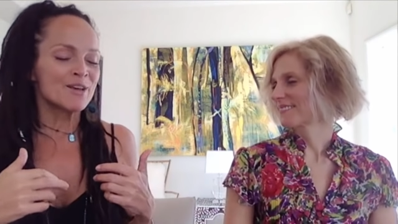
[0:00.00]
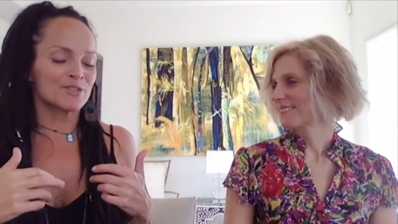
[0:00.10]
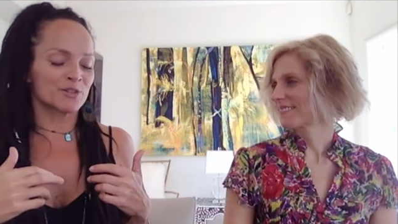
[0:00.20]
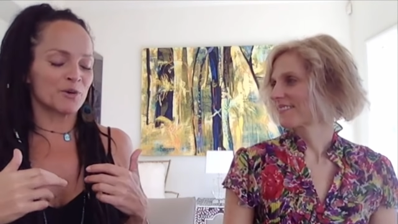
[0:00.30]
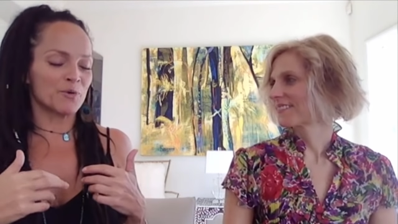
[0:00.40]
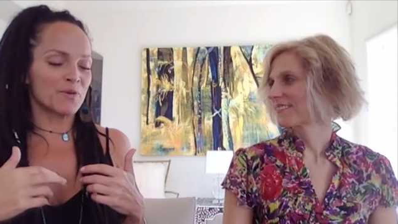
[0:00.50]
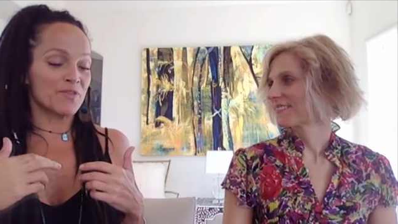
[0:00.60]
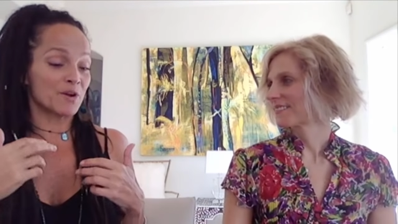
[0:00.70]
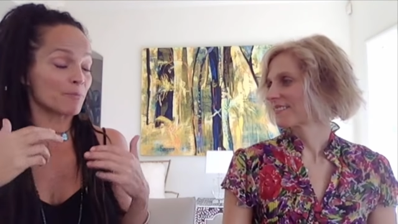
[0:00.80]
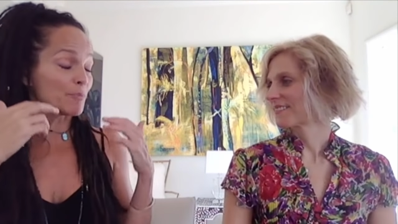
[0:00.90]
Speaker 1: So
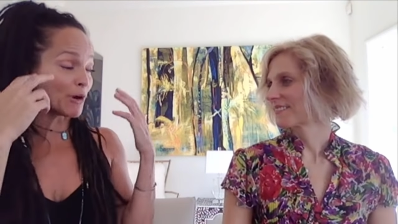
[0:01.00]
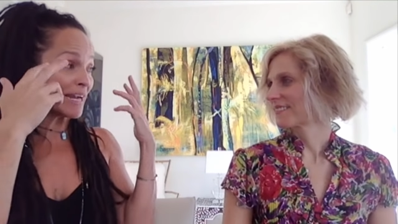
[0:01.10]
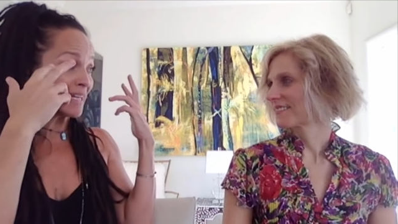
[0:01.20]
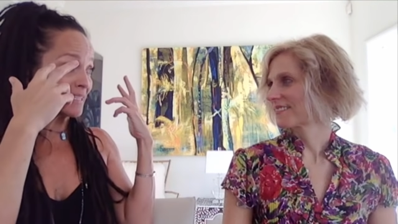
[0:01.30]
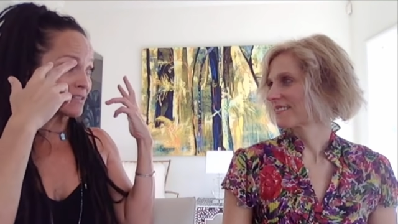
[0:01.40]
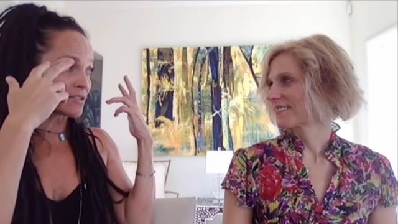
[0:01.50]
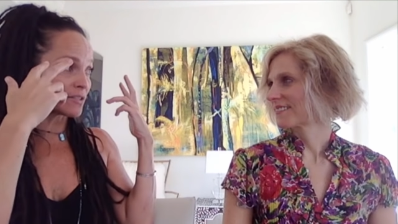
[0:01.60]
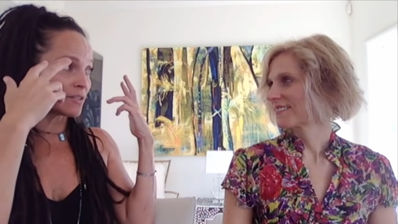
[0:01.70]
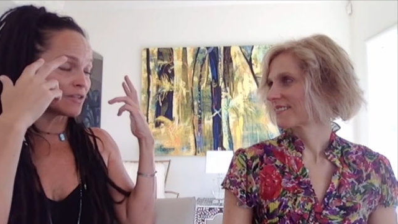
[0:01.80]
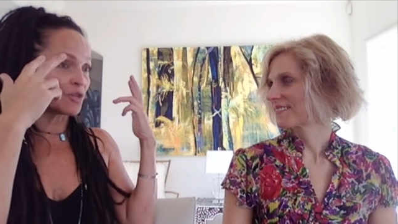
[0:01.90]
their
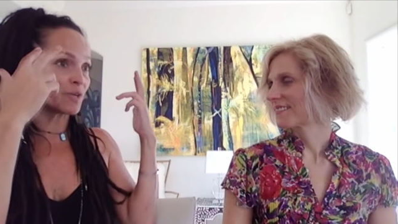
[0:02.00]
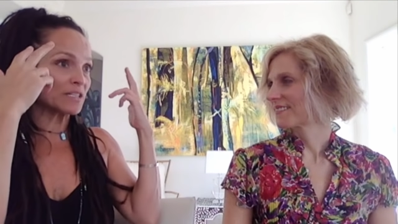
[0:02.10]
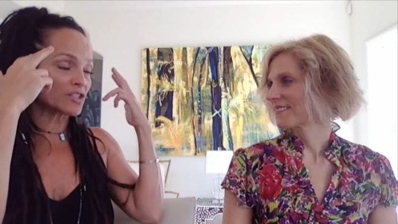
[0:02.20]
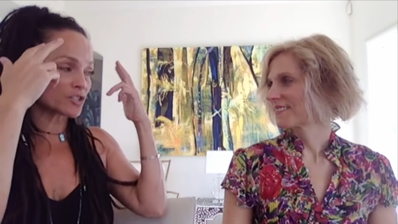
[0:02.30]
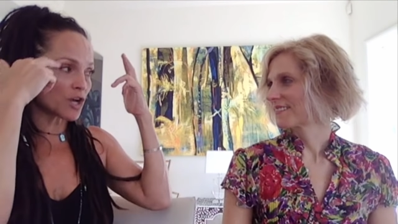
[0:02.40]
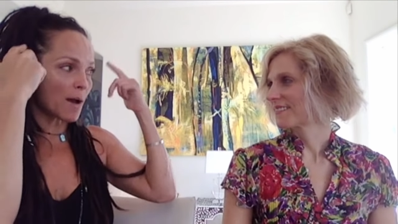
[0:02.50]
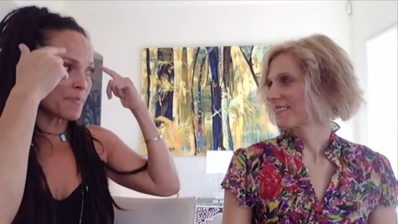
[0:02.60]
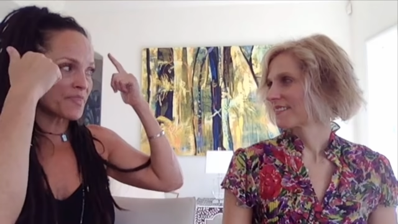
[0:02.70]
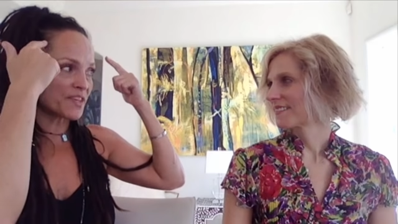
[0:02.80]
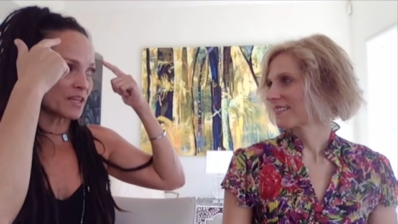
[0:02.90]
brains you can
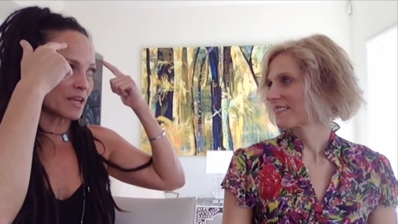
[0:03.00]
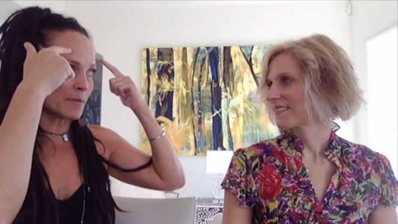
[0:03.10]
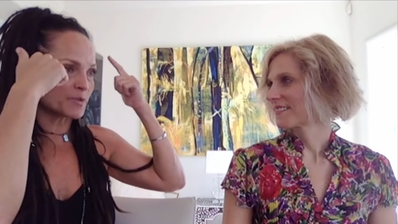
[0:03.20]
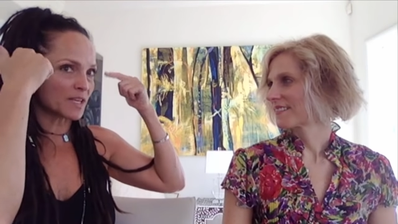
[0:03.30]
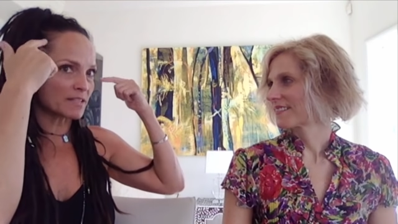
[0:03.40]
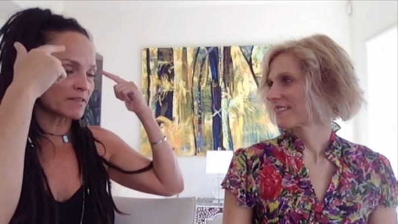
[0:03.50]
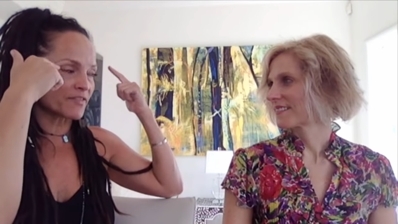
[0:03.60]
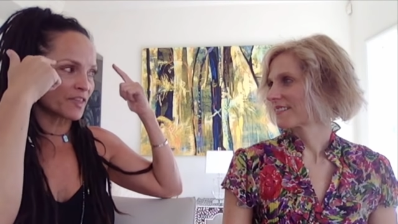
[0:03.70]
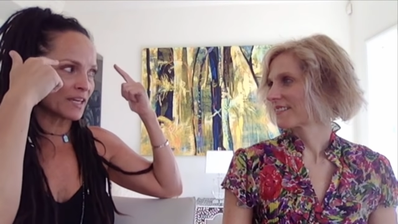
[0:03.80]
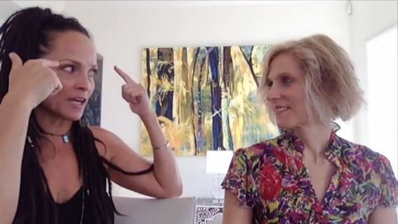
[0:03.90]
stop the obsessive
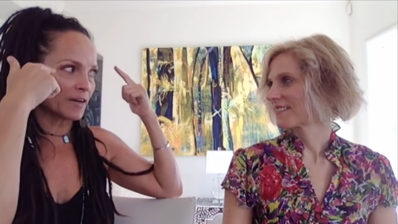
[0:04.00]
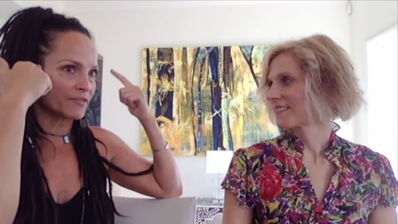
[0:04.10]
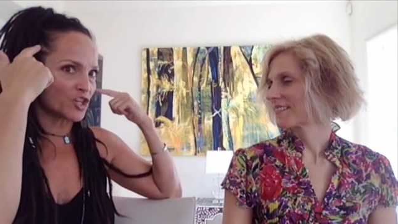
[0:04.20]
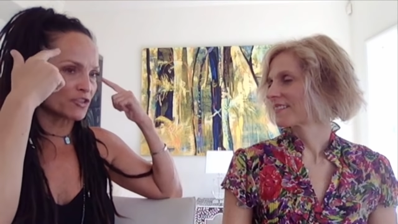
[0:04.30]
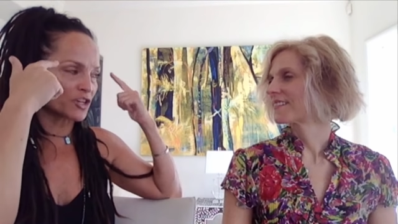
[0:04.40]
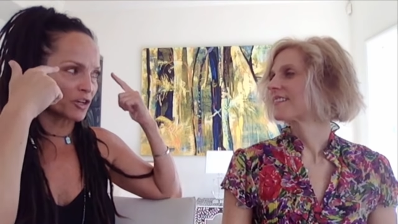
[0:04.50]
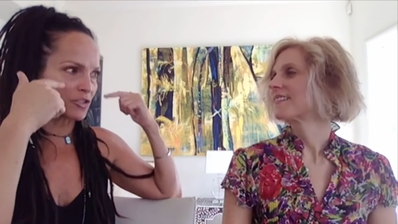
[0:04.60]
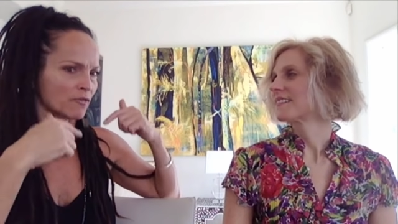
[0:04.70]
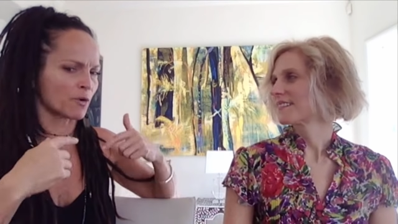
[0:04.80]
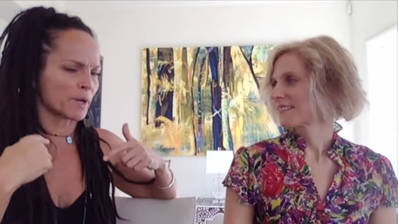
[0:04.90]
thinking of judging
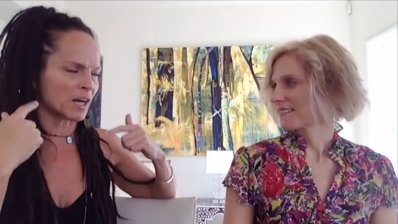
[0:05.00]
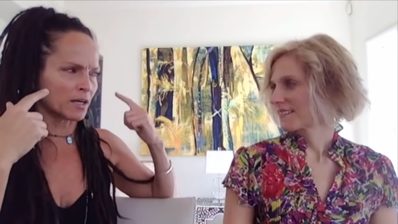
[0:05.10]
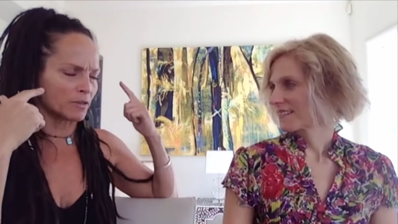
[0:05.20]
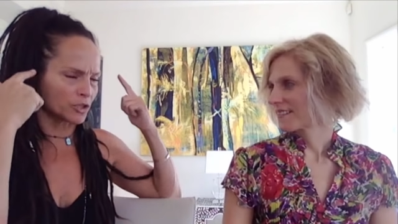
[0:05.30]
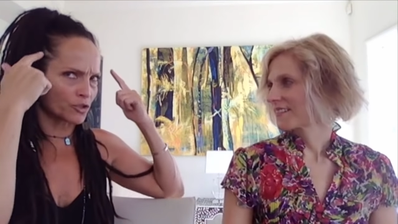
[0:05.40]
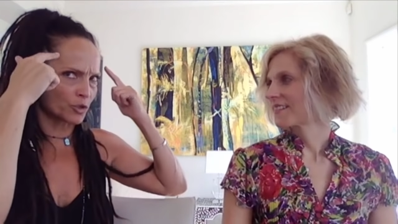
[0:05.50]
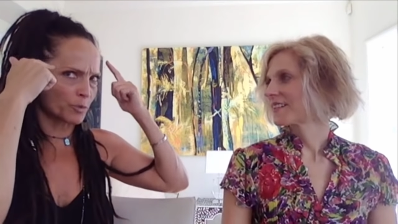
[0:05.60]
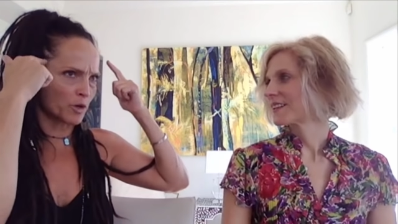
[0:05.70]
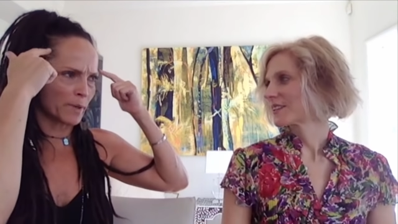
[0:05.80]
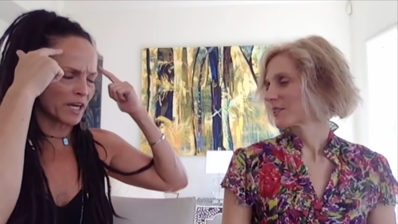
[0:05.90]
yourself. Oh my God, I look
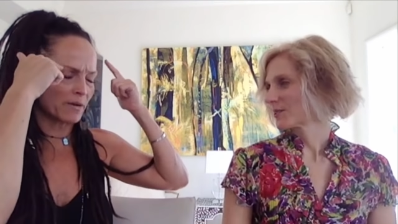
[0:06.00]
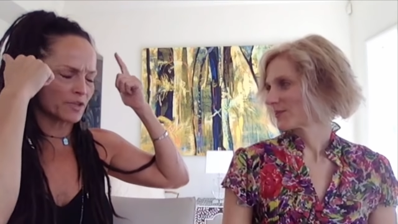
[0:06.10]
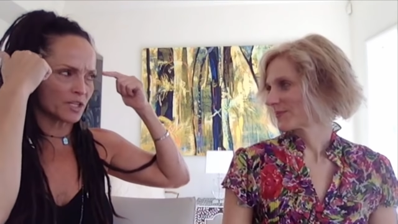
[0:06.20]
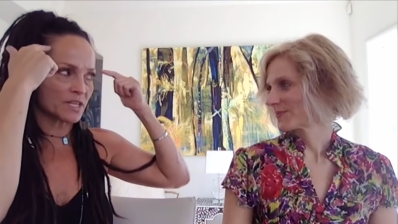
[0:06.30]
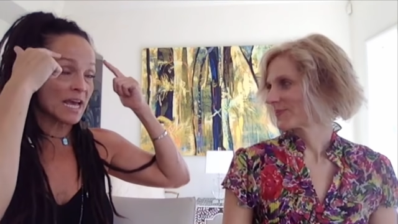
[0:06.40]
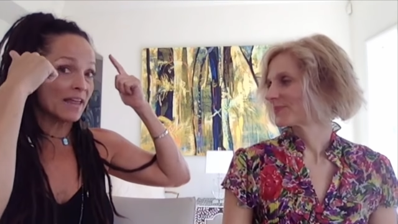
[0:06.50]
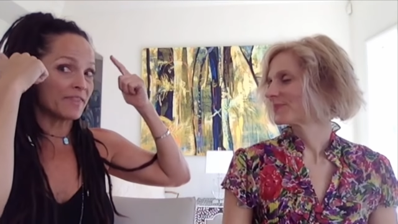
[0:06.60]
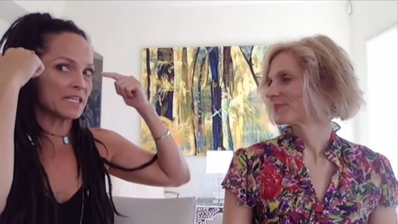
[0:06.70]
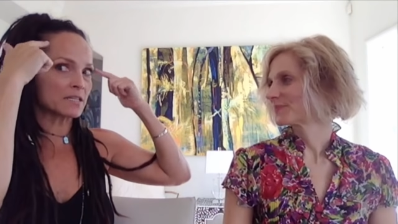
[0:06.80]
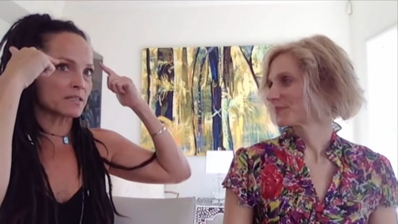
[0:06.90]
stupid. Oh my God, because
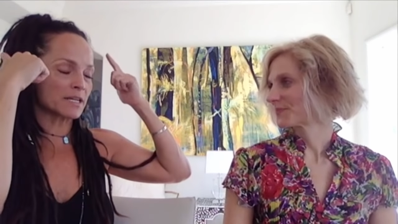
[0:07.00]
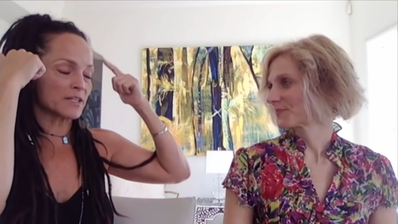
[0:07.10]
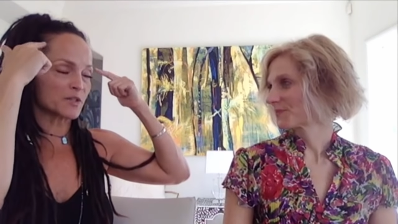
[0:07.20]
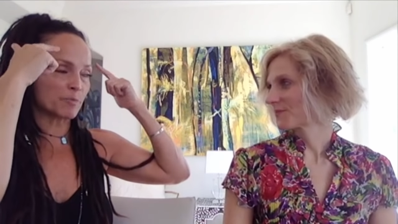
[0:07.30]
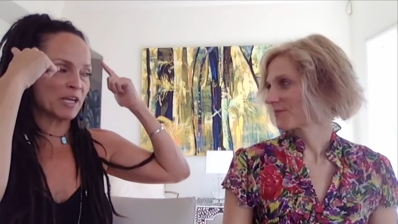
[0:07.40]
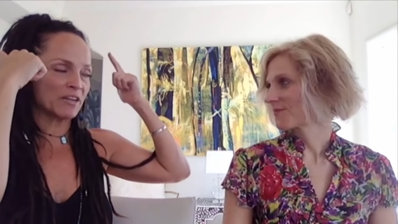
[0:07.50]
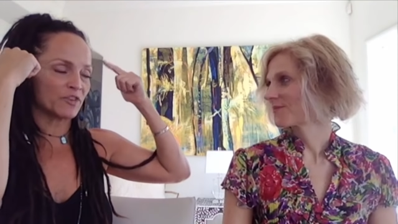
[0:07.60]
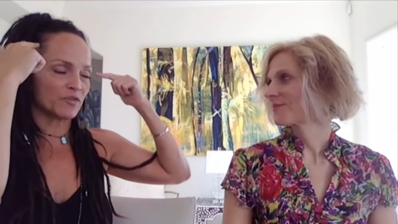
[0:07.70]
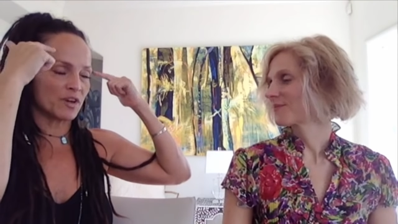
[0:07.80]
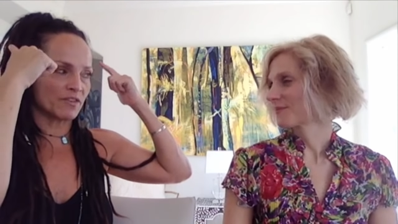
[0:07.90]
this is going to spin if
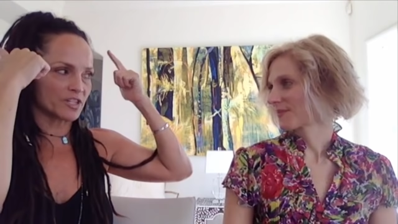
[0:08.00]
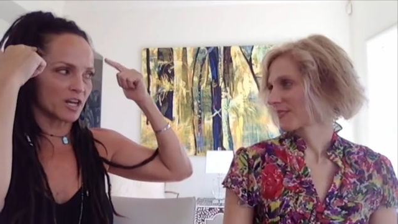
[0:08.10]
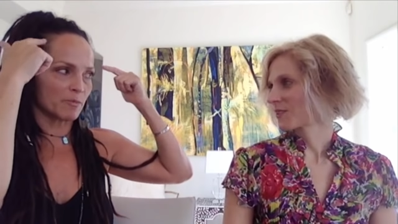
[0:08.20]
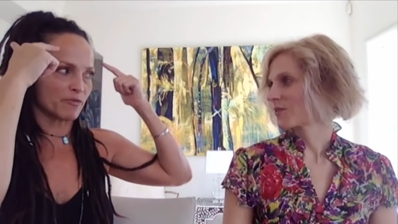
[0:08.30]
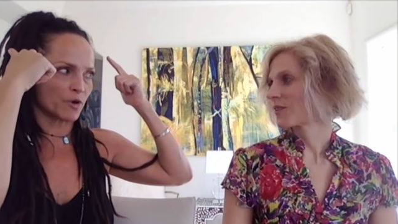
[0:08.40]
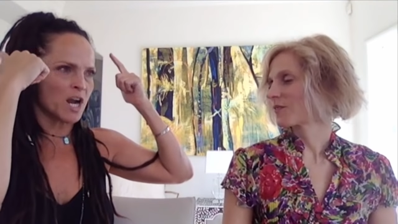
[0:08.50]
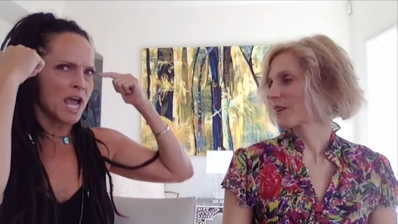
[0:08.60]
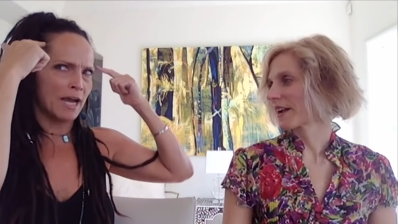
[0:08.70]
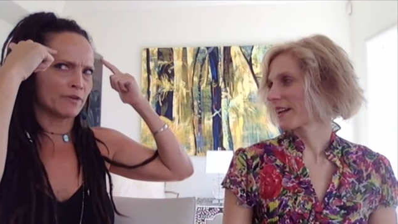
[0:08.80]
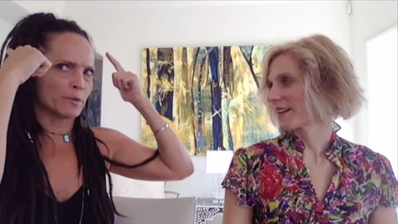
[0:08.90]
you've never done it before.
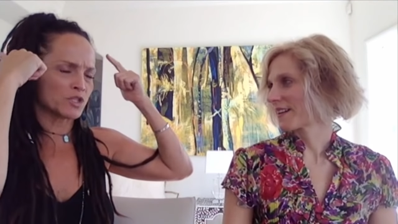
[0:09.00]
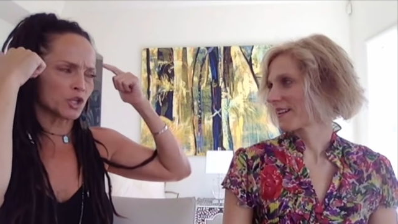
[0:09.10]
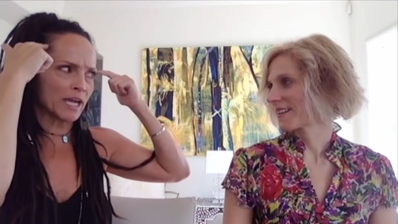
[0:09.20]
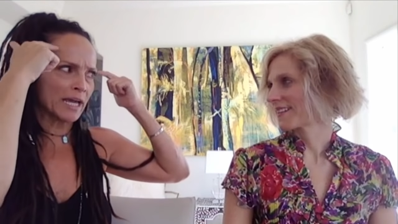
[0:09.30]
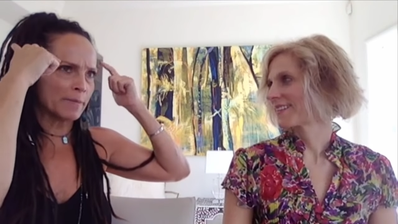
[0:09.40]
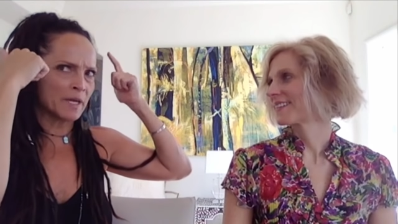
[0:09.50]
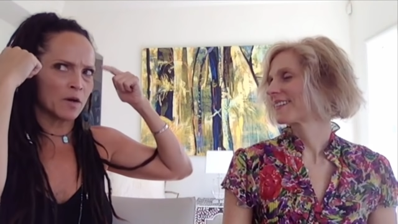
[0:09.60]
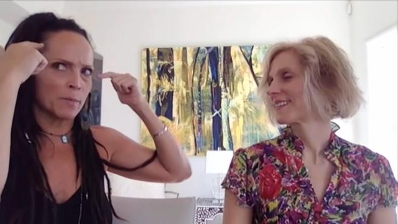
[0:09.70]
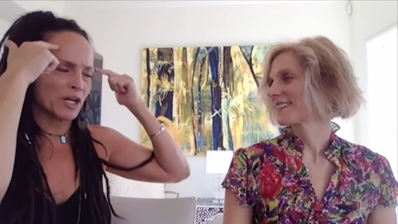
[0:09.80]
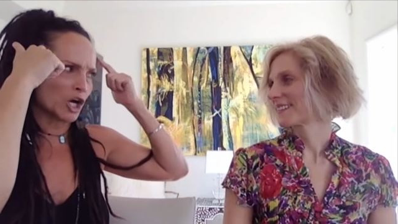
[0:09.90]
Right. Everyone's looking at me.
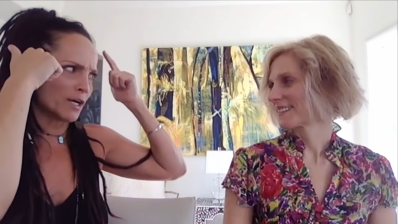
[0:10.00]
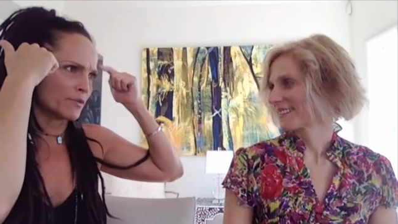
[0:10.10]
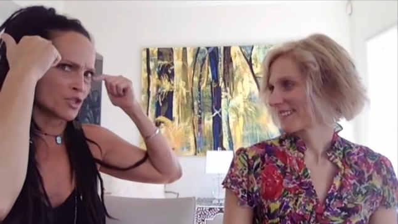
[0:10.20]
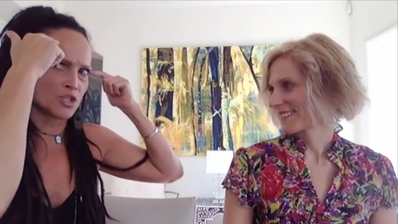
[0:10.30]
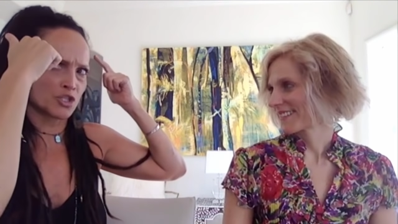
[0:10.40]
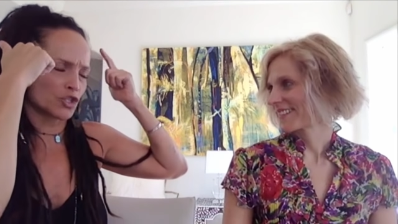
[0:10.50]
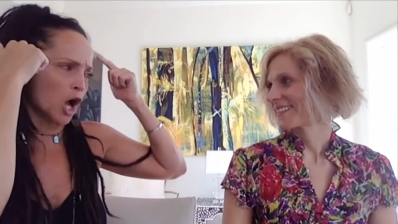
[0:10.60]
Oh my God, just, this is